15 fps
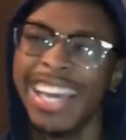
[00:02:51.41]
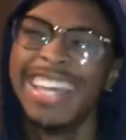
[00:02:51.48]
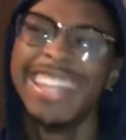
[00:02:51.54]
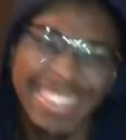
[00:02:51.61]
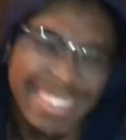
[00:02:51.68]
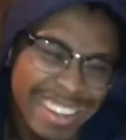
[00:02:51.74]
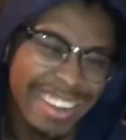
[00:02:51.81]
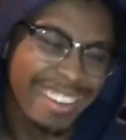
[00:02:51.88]

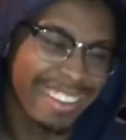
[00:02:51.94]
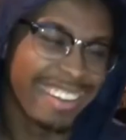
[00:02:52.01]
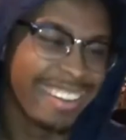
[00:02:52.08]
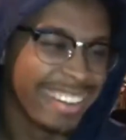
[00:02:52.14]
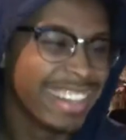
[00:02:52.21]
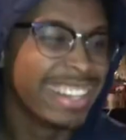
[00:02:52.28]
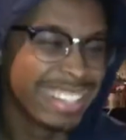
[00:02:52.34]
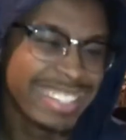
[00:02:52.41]
Yeah.
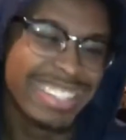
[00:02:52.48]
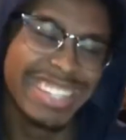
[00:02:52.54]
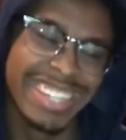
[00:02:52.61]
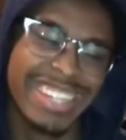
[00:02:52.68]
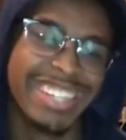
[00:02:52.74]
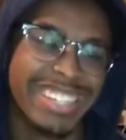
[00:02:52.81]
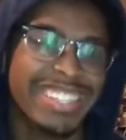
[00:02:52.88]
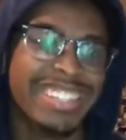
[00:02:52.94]

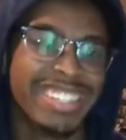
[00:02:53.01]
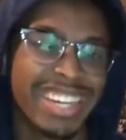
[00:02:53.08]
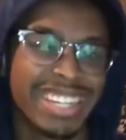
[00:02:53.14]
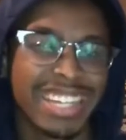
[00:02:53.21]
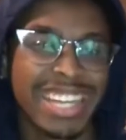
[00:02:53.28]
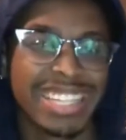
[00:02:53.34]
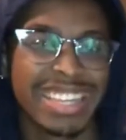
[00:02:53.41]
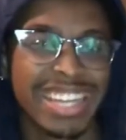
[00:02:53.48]
I
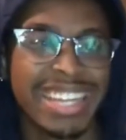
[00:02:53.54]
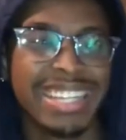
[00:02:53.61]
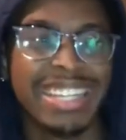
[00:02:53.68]
like that.